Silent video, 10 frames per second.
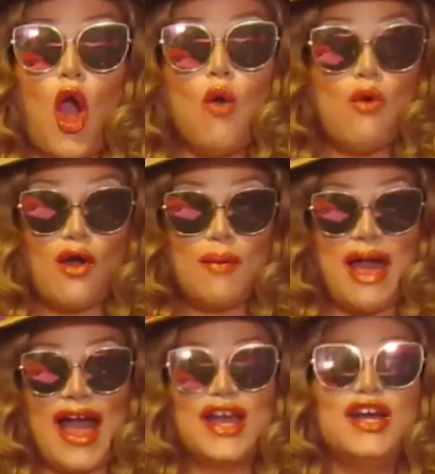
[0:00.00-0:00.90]
Welcome
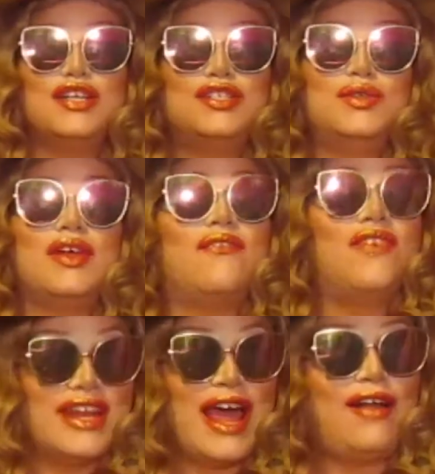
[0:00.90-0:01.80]
back to the
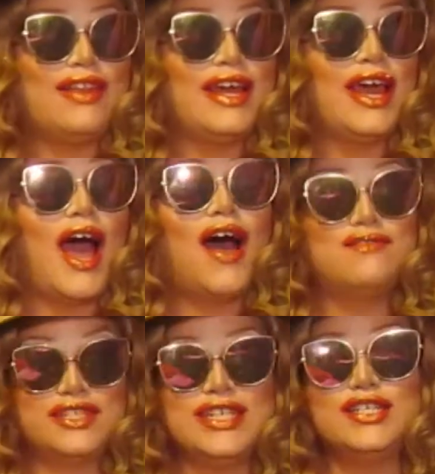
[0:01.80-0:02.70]
finale of
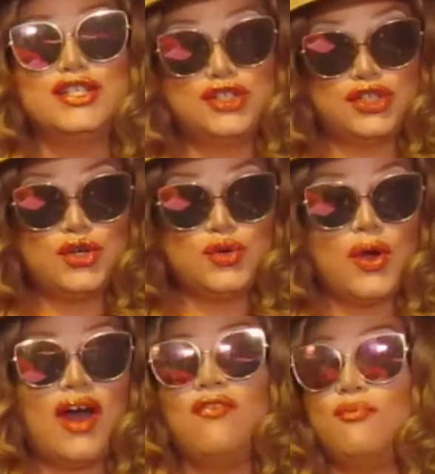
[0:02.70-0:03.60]
Season 2
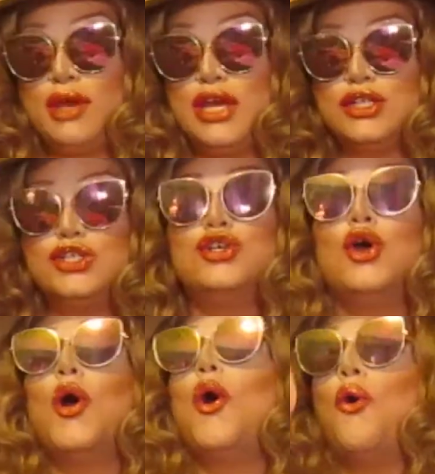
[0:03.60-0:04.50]
of Peach,
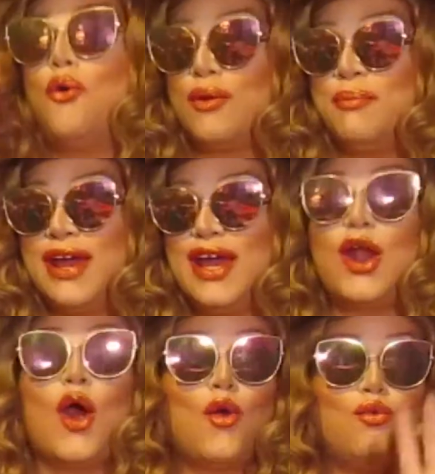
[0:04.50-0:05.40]
or Pit,
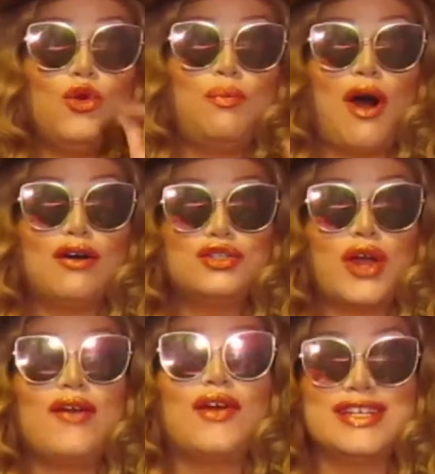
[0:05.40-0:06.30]
RuPaul's
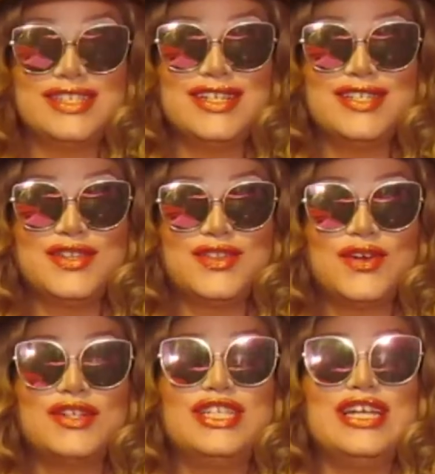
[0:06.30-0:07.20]
Drag Race Season
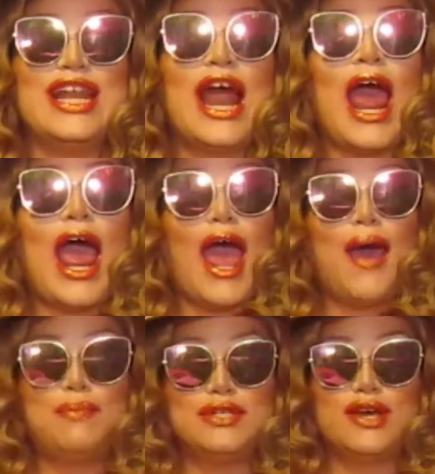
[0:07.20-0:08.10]
13,
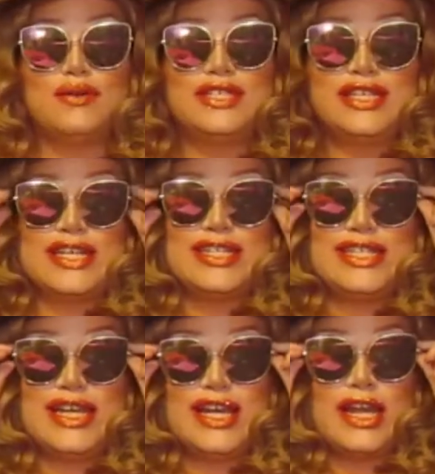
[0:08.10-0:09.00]
Episode
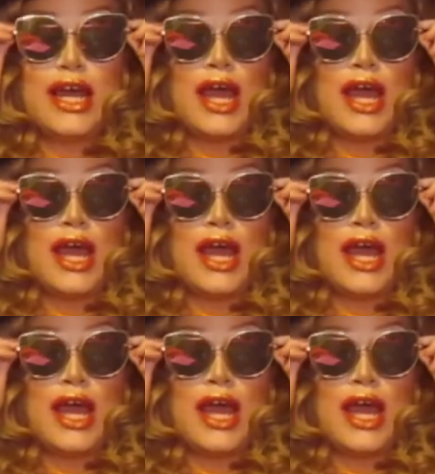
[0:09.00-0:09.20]
16.